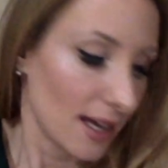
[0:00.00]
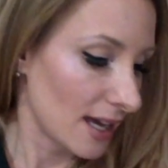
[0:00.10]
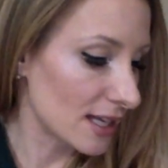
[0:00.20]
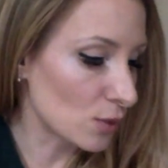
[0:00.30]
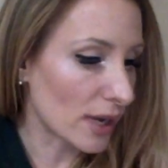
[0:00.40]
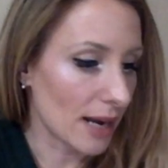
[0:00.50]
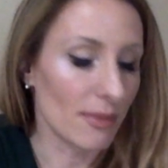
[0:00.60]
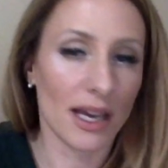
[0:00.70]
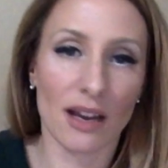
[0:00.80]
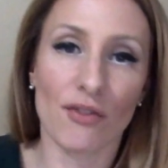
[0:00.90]
is what I'm
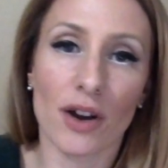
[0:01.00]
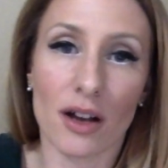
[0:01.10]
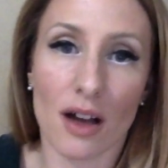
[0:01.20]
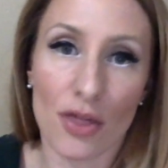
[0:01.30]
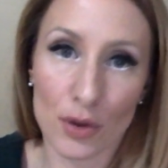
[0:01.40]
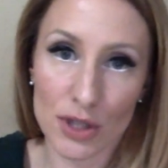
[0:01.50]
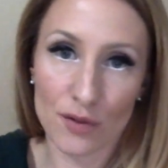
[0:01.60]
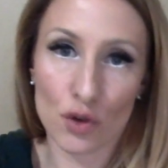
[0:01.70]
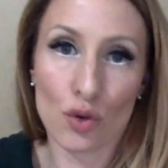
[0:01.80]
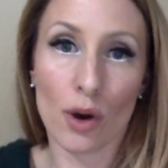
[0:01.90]
getting for uh, those
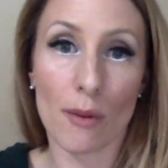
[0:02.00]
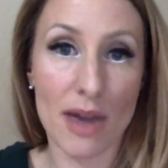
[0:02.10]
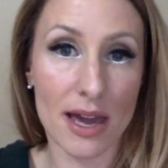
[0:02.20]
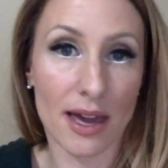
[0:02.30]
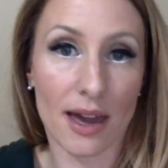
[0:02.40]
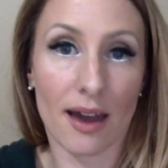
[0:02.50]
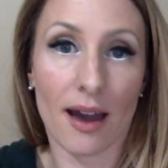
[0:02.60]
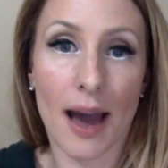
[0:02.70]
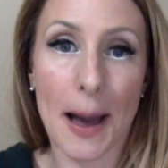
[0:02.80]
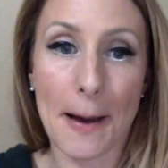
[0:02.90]
of you who are
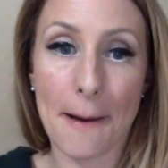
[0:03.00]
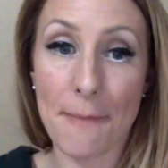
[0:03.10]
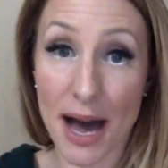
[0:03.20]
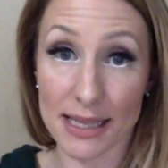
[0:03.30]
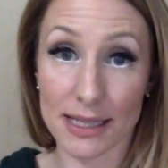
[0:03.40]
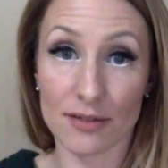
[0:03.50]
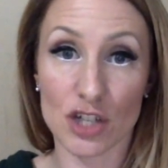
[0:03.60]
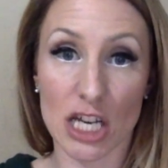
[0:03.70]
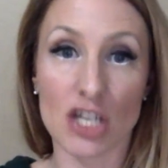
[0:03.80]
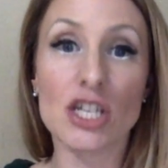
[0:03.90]
making uh, positive
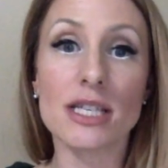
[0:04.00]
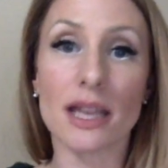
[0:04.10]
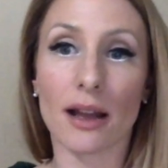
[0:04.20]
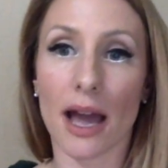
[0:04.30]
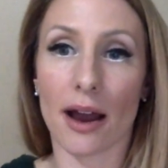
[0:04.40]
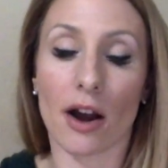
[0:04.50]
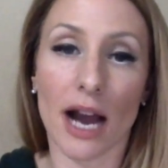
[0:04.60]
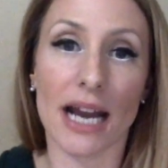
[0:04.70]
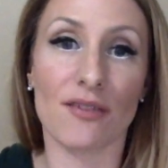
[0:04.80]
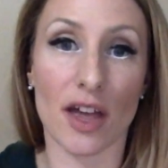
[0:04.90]
changes and are
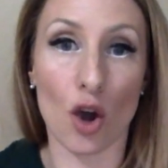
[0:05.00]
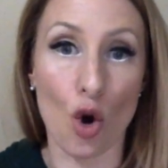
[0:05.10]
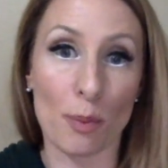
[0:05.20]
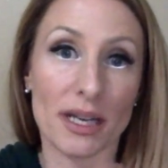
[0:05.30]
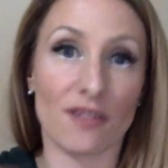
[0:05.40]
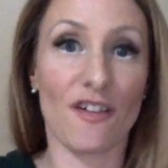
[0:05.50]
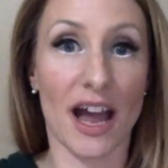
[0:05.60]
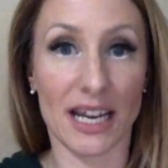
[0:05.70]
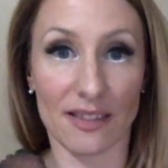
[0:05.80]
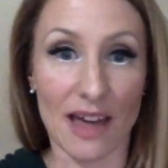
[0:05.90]
kind of like open to
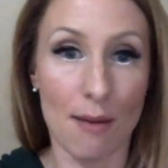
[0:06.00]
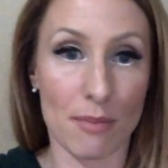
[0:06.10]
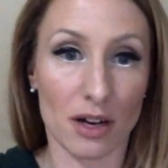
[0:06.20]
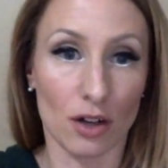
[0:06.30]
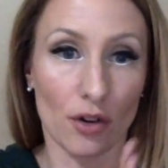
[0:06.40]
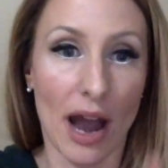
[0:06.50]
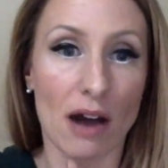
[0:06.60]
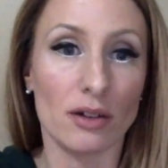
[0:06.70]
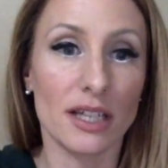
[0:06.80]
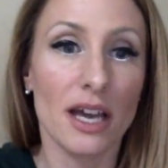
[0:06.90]
finding that middle
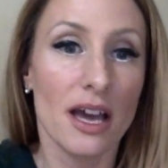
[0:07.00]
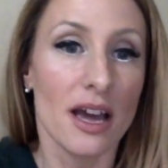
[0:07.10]
ground.